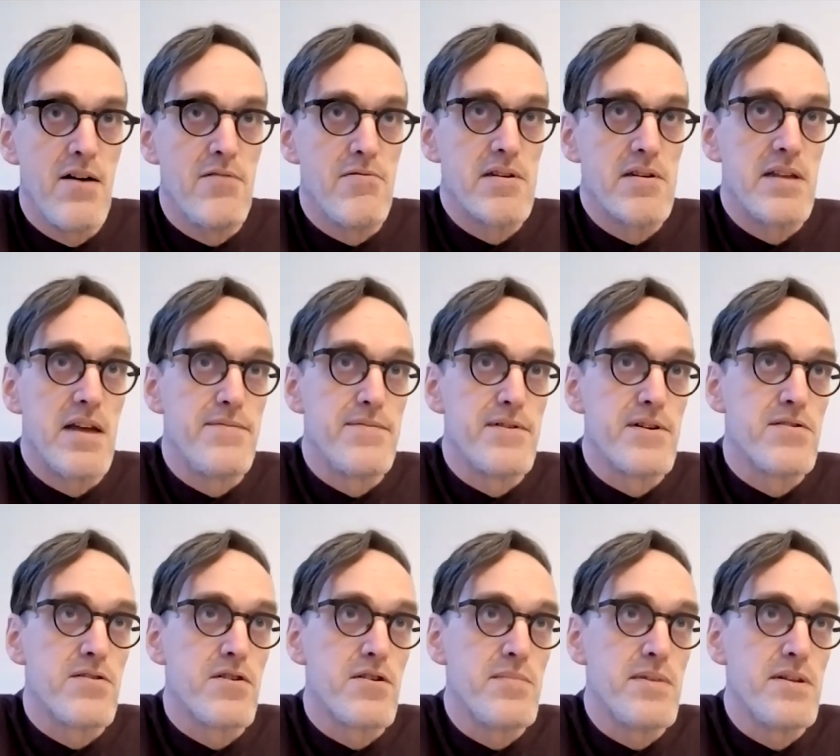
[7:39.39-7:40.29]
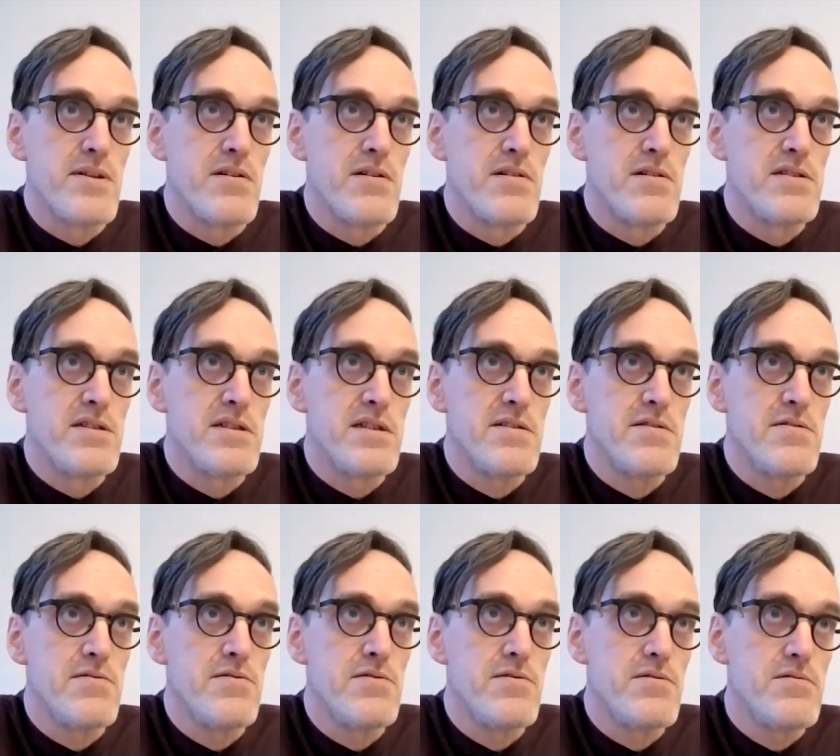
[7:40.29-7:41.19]
whatever terminology
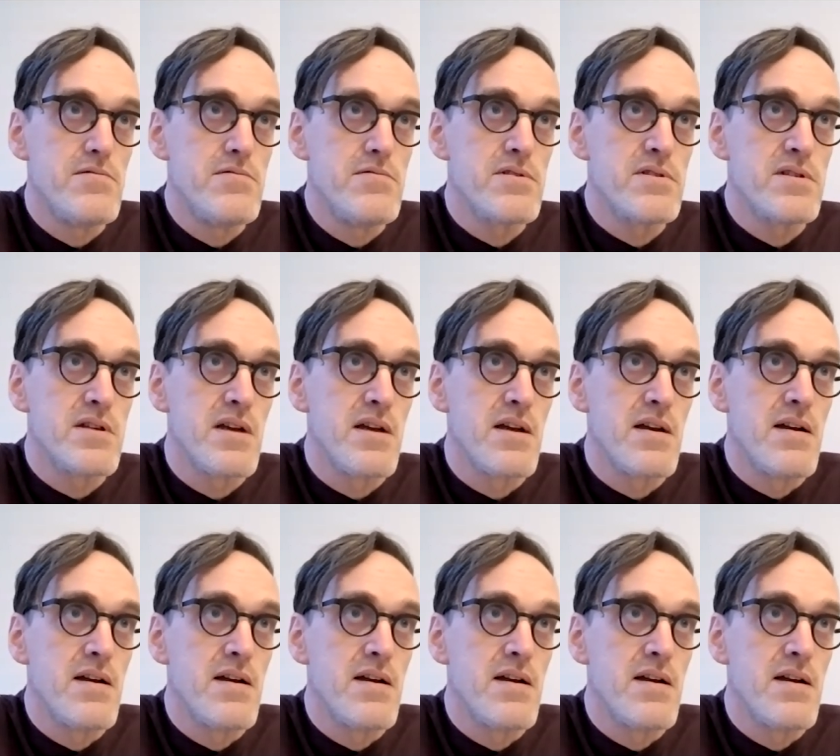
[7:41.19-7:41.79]
you use